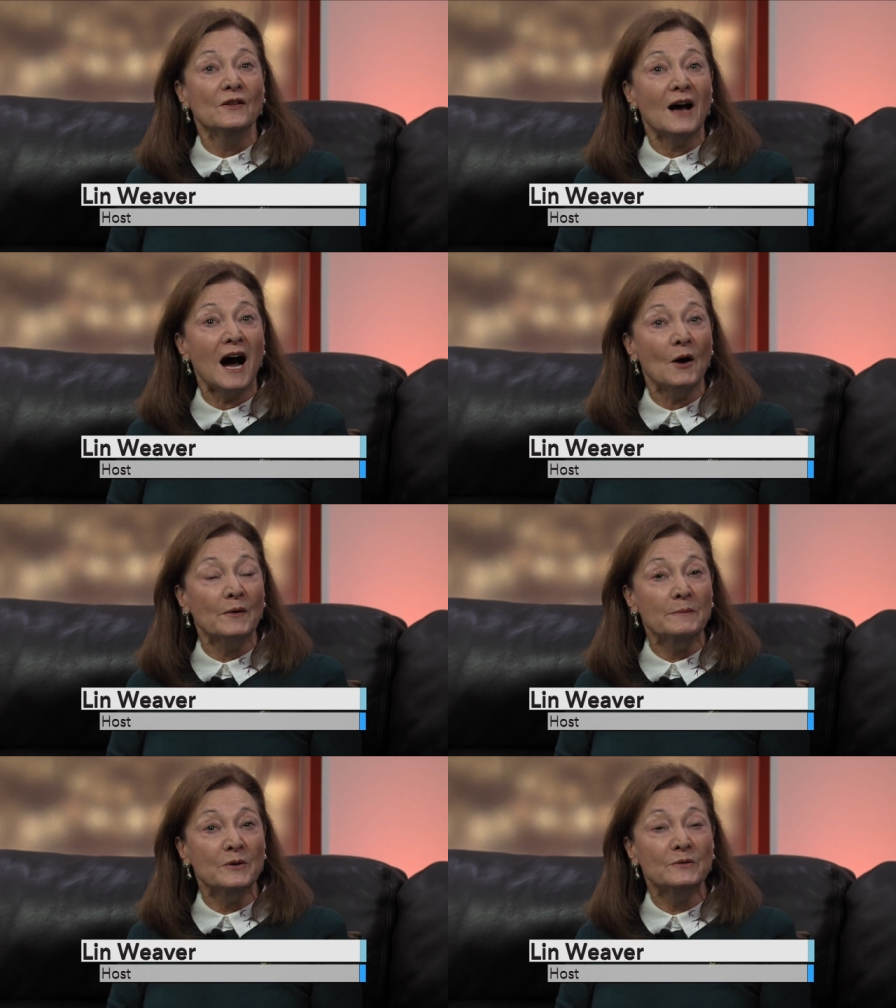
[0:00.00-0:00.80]
our
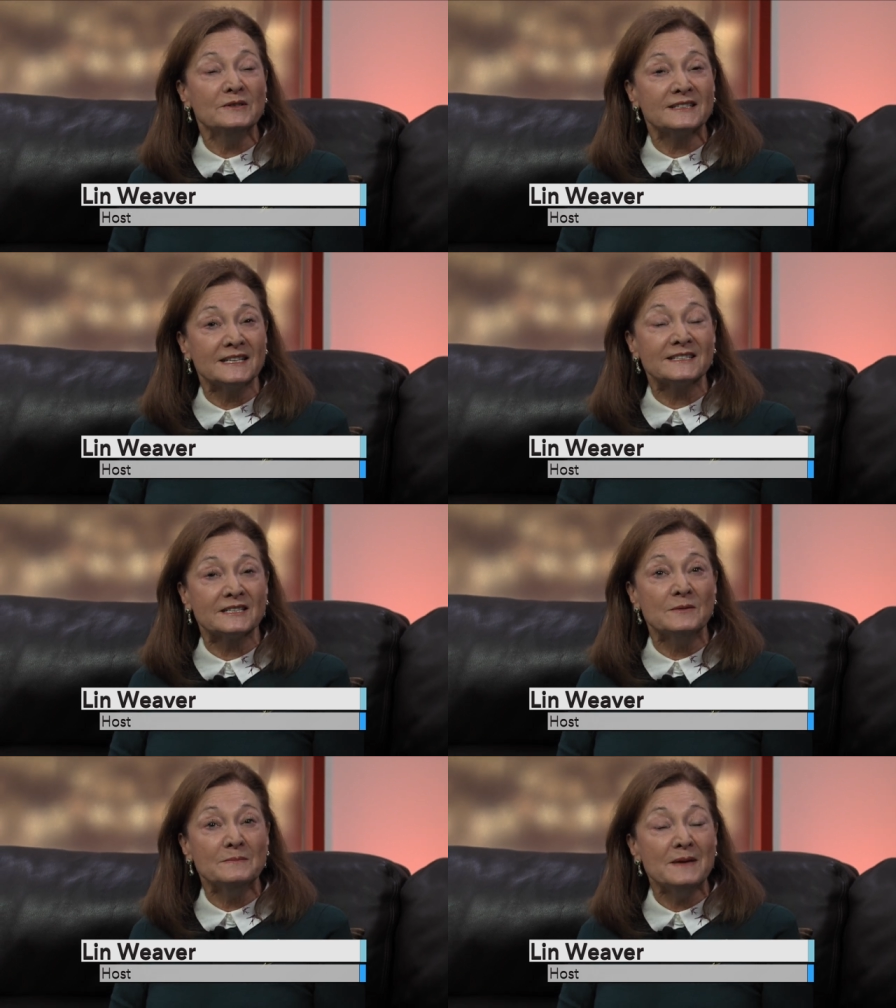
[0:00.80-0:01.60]
immune
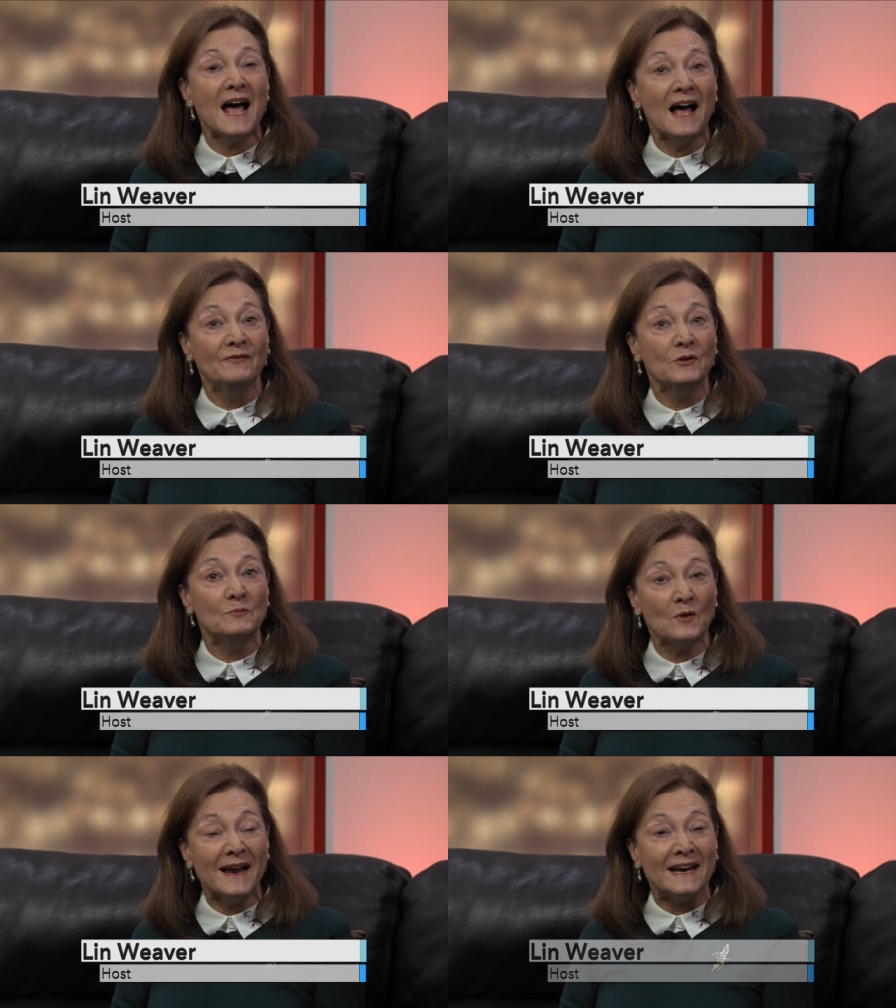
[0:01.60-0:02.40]
system and the
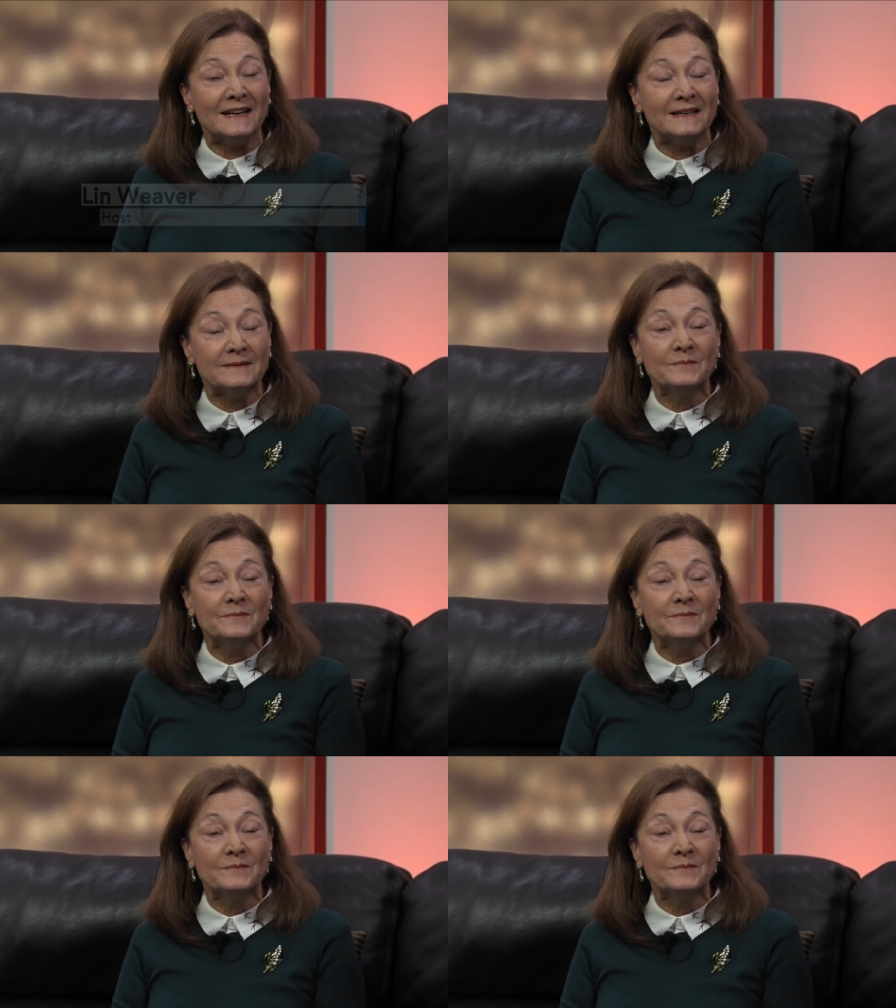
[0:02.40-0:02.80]
brain.